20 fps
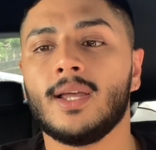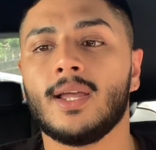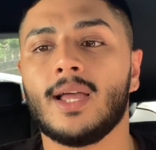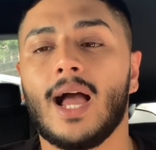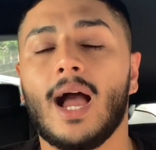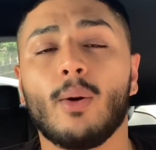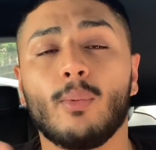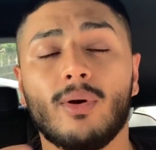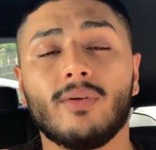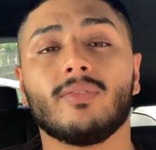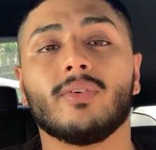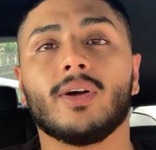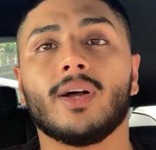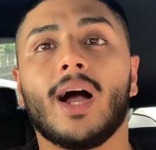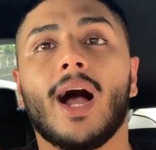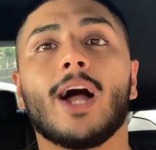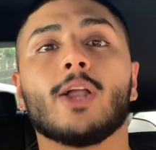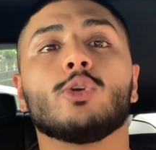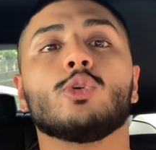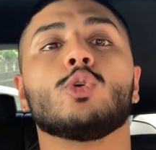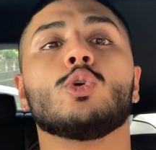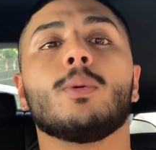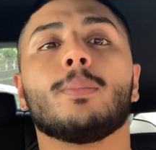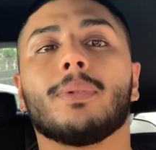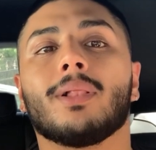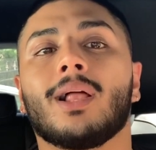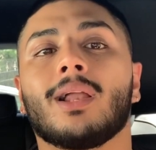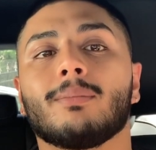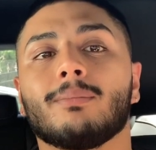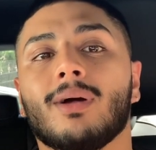However, I do
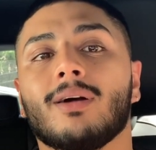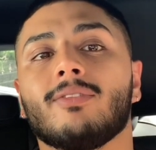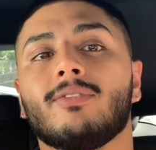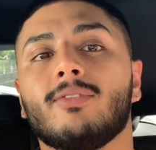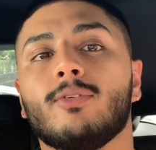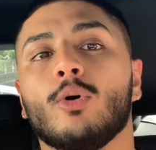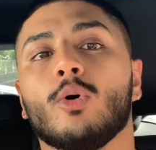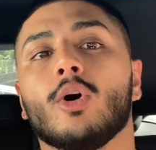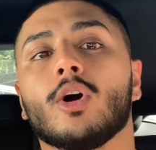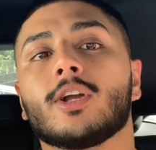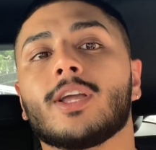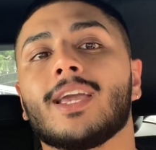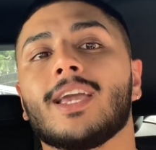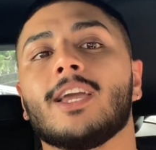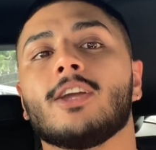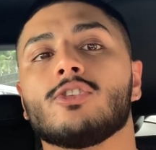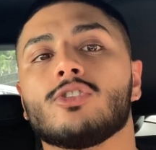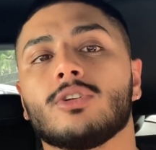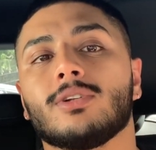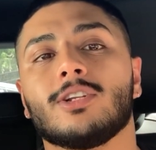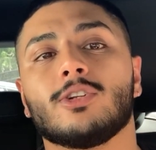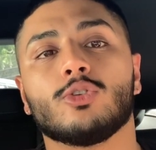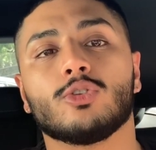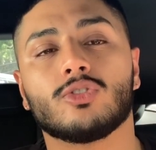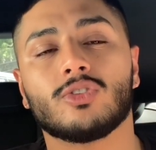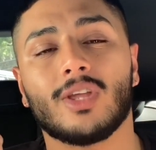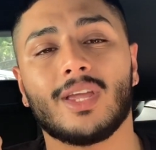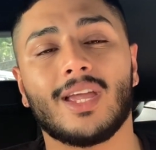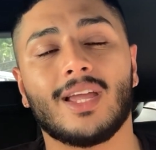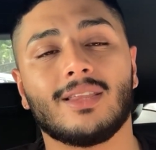plant my foot occasionally
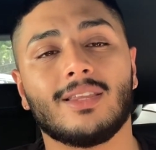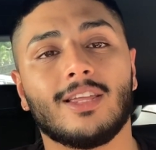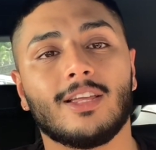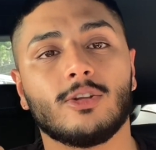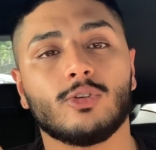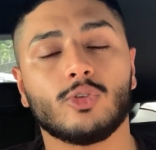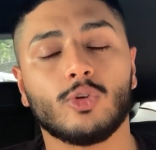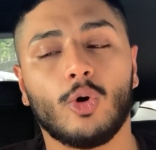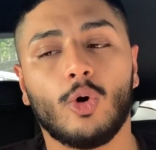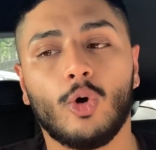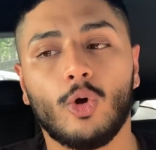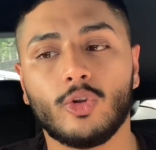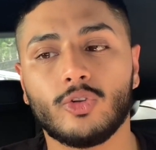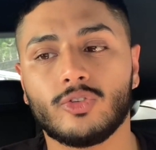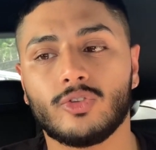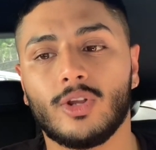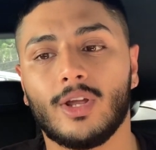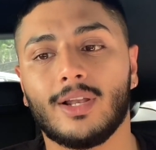just to hear the exhaust.